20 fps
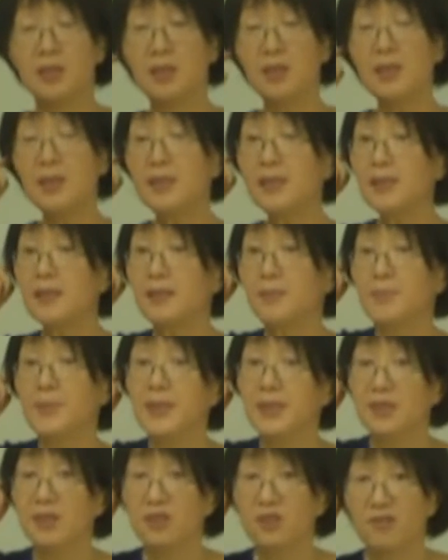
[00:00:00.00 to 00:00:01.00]
This is a
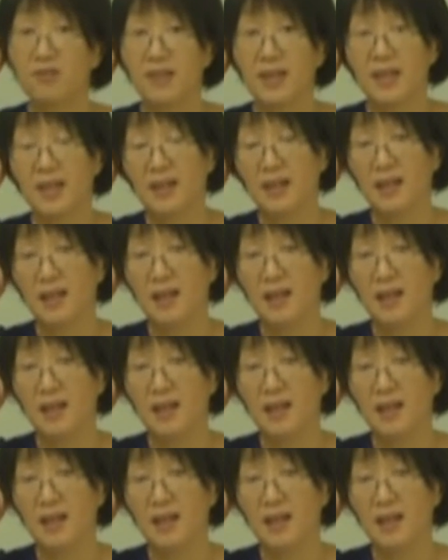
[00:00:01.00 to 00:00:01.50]
mystery.